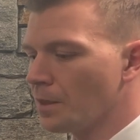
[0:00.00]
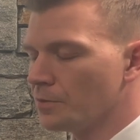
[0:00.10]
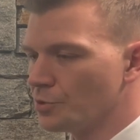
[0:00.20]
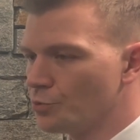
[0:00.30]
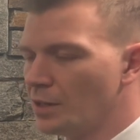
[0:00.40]

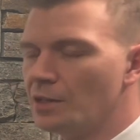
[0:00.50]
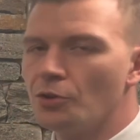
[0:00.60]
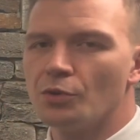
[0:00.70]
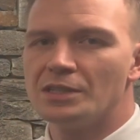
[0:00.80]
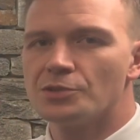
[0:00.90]
There's really
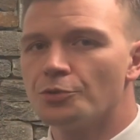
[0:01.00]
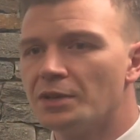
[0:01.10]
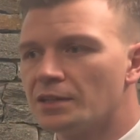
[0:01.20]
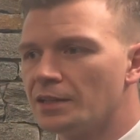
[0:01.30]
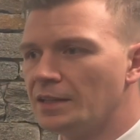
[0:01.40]
no
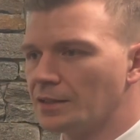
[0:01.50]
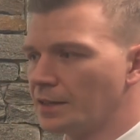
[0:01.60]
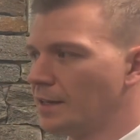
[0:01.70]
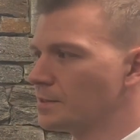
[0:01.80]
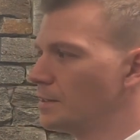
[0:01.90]
instrument that
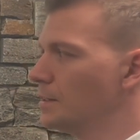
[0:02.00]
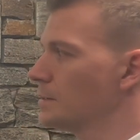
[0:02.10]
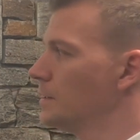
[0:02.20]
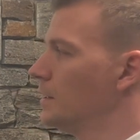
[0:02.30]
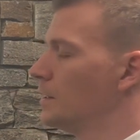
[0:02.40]
indicates this,
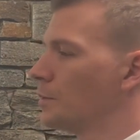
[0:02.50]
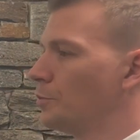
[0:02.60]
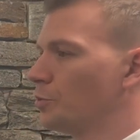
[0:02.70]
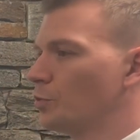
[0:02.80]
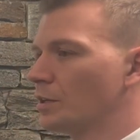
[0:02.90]

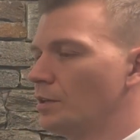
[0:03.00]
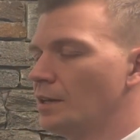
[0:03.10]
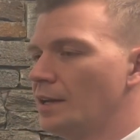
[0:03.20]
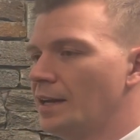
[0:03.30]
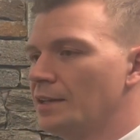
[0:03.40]
but we can
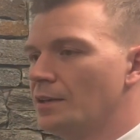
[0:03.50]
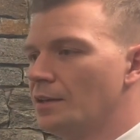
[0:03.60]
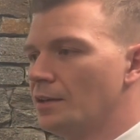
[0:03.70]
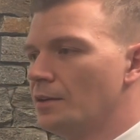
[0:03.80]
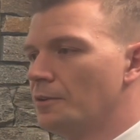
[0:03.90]
add,
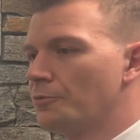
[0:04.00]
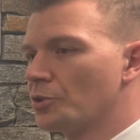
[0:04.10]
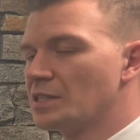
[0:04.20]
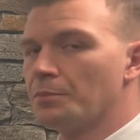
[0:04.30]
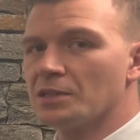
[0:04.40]
for
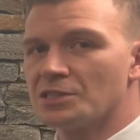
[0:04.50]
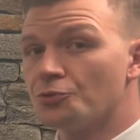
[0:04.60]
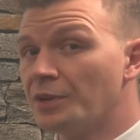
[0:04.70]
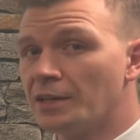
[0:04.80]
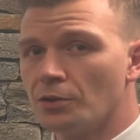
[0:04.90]
example, a
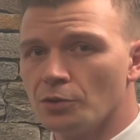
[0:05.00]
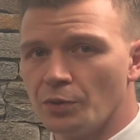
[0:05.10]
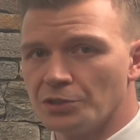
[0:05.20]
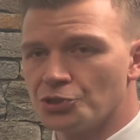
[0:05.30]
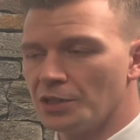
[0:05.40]
string on the
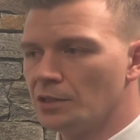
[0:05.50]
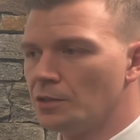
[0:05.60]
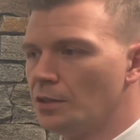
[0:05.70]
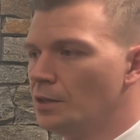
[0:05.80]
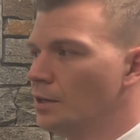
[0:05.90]
windshield,
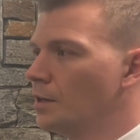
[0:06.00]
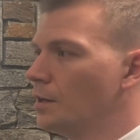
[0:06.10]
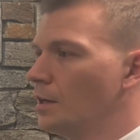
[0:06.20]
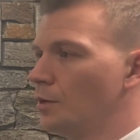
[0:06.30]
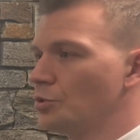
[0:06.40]

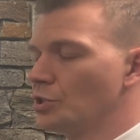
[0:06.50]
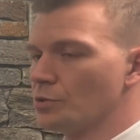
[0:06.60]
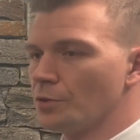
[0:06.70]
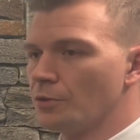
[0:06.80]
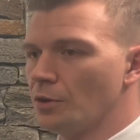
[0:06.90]
which is
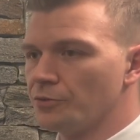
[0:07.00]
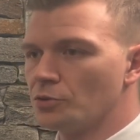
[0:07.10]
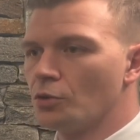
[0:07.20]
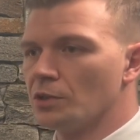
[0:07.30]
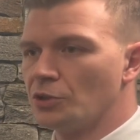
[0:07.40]
often
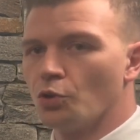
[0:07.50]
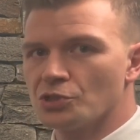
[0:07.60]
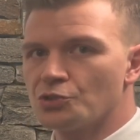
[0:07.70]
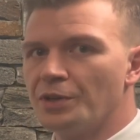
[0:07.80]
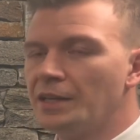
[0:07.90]
called a yaw
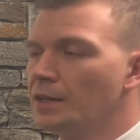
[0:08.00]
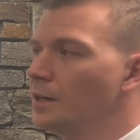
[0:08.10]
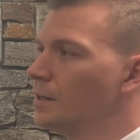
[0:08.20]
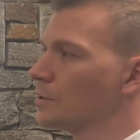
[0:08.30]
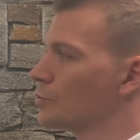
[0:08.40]
string,
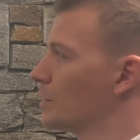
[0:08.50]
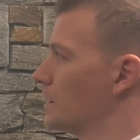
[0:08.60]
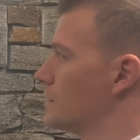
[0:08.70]
so we can